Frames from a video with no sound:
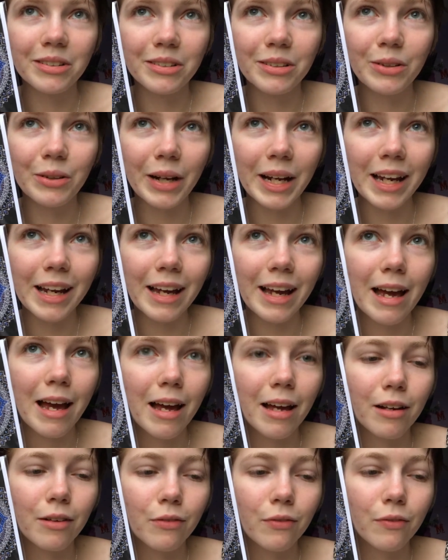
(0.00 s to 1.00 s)
great
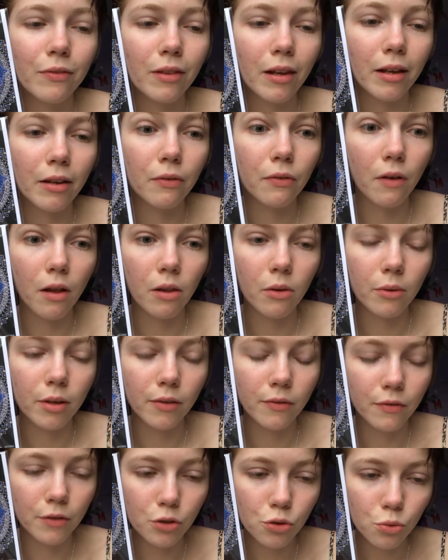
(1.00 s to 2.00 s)
at like following
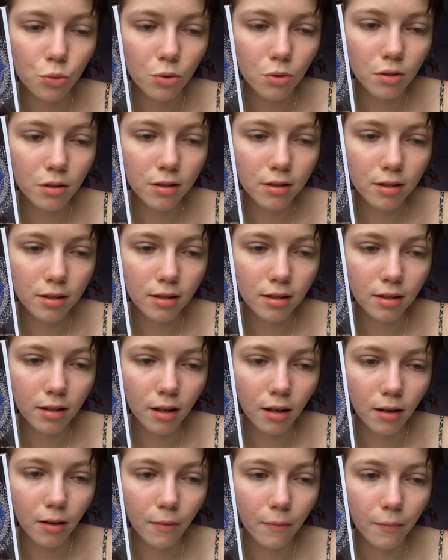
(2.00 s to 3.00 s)
visuals
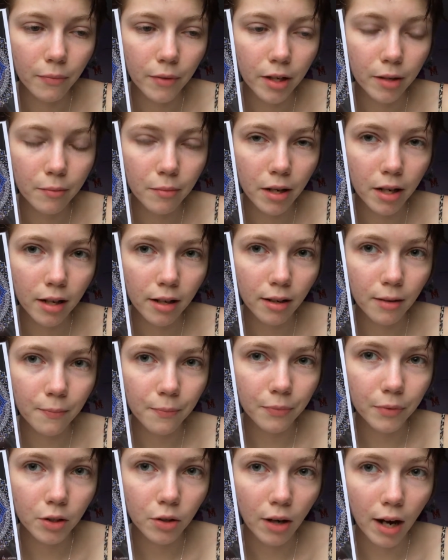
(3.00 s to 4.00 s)
in my
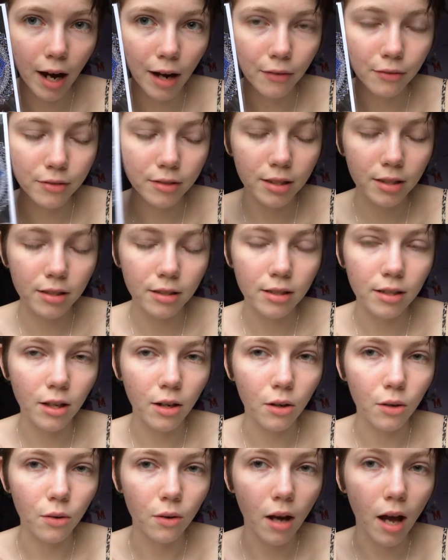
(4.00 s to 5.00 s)
craft,
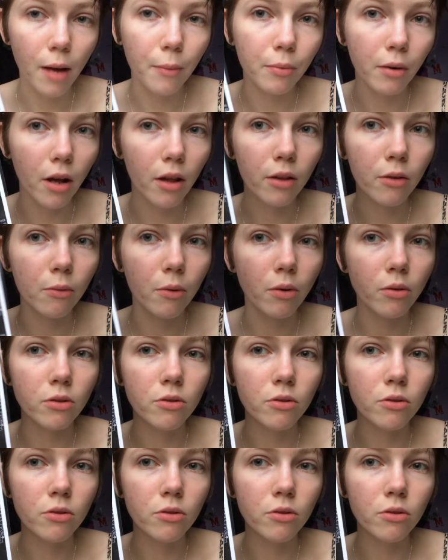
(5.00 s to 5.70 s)
so I probably won't